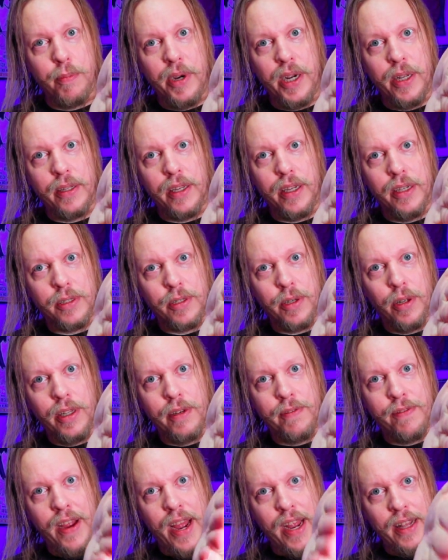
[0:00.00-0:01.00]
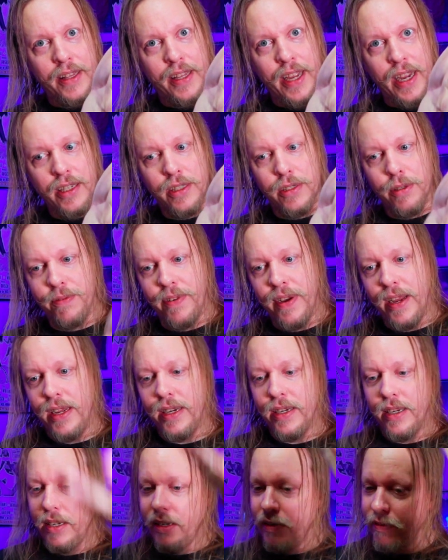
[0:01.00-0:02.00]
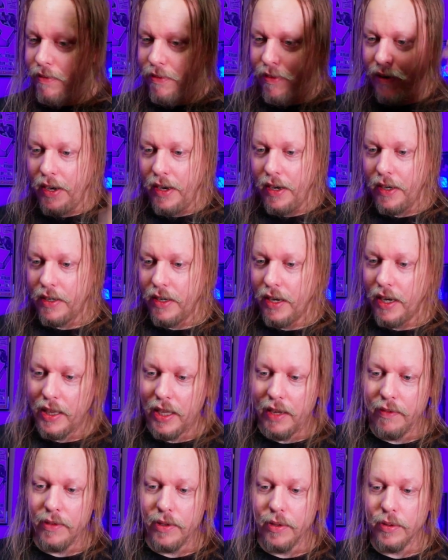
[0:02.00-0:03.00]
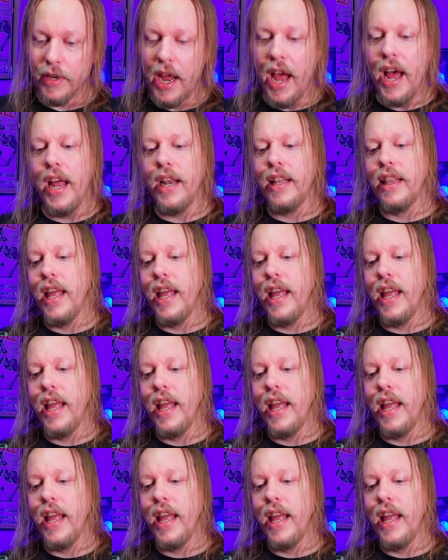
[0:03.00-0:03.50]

Metal Gear Solid fan, Tenchu fan. Fuck, I love those. And